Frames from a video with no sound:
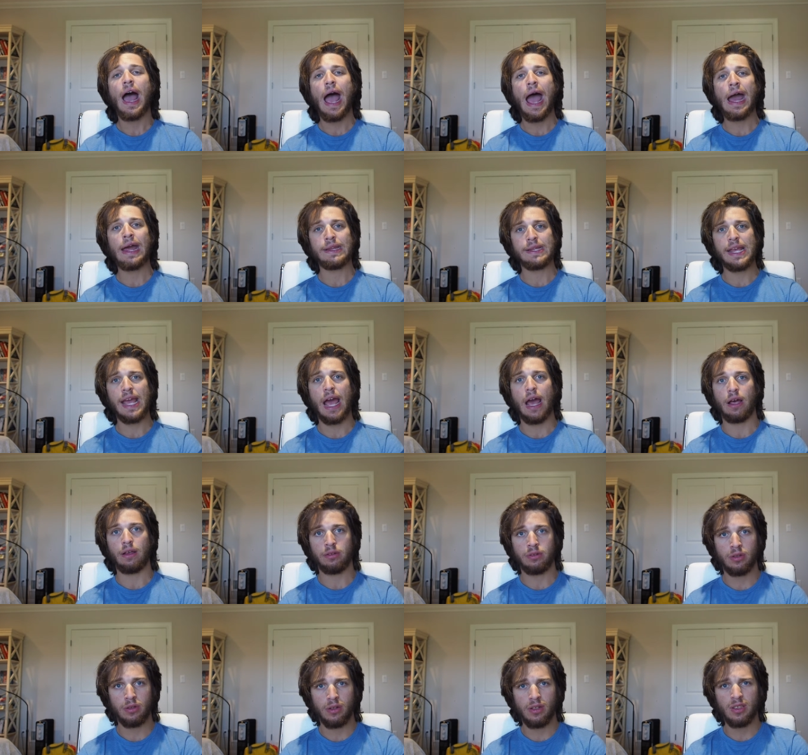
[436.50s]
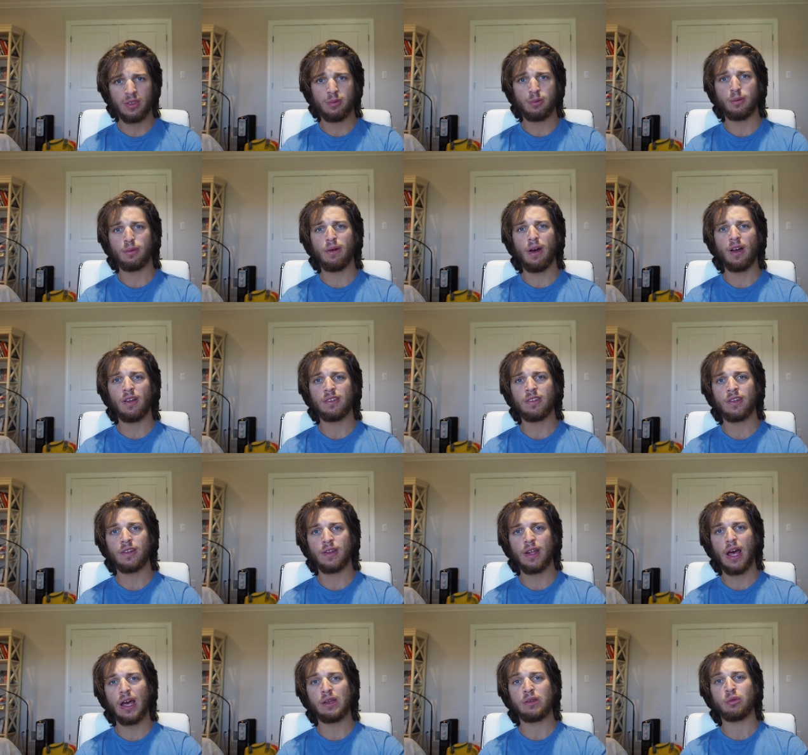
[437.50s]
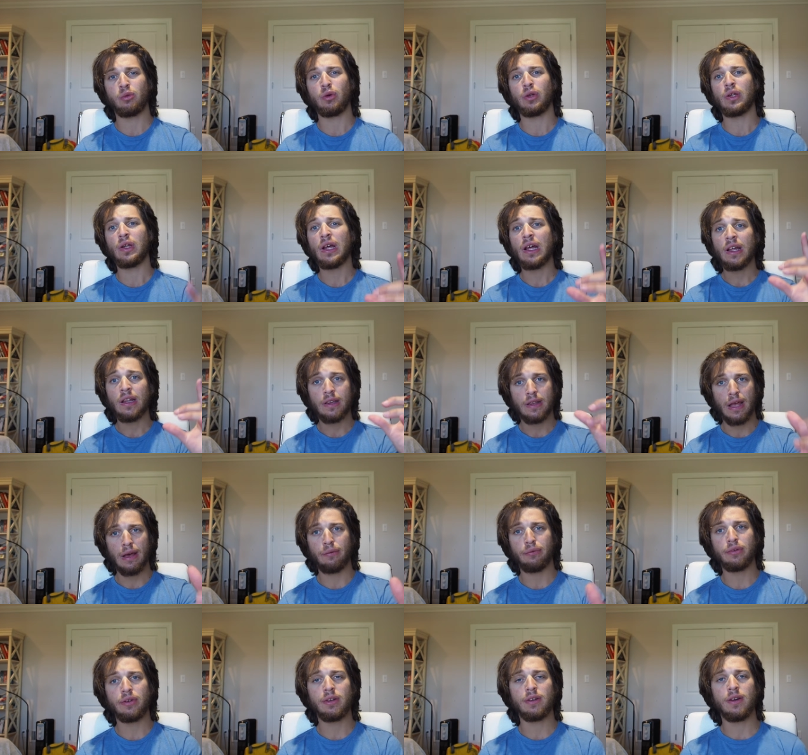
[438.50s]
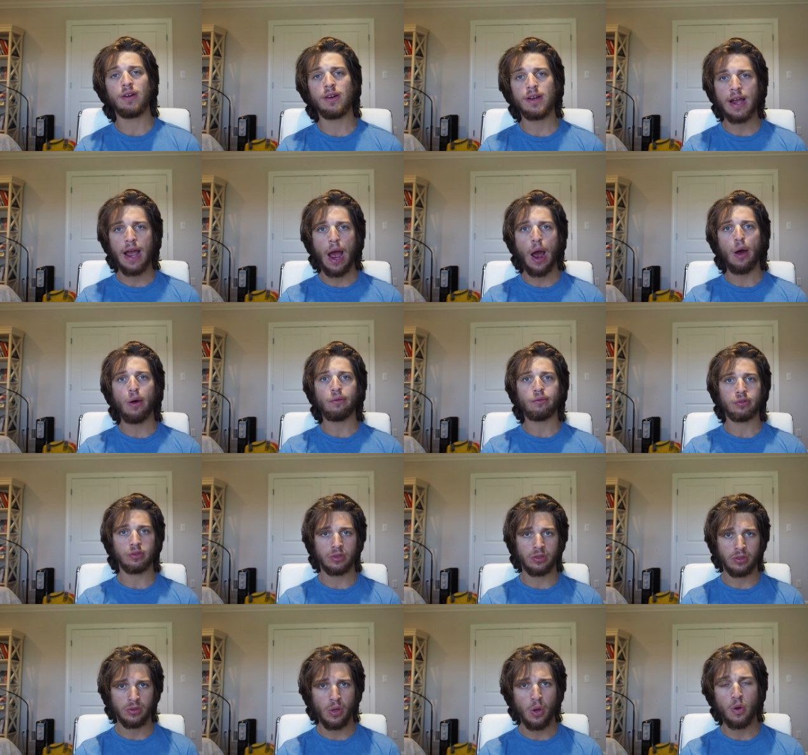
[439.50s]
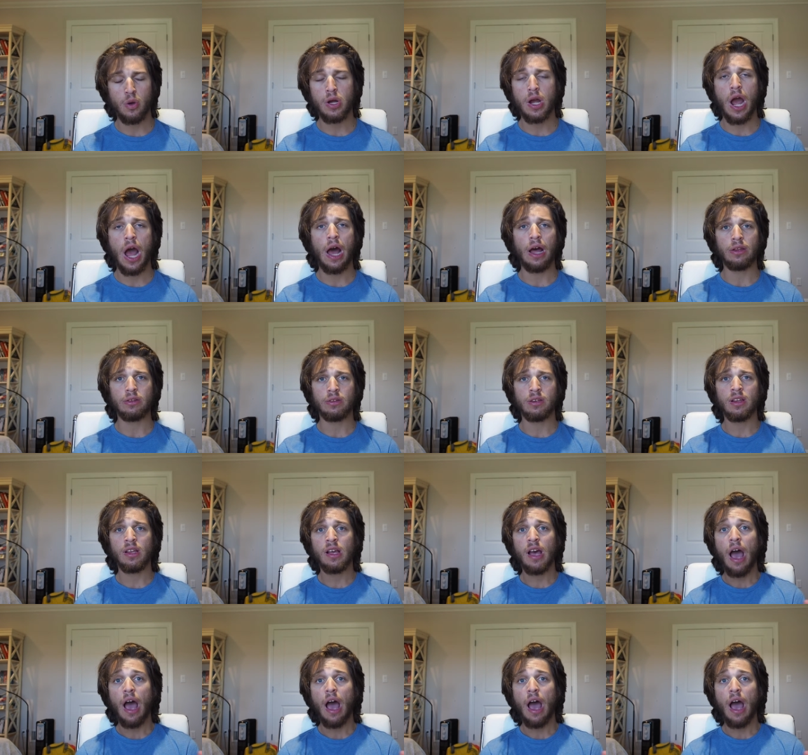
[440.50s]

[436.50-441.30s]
And yeah, so let's move on to the next one. Definitely look out for SolGods.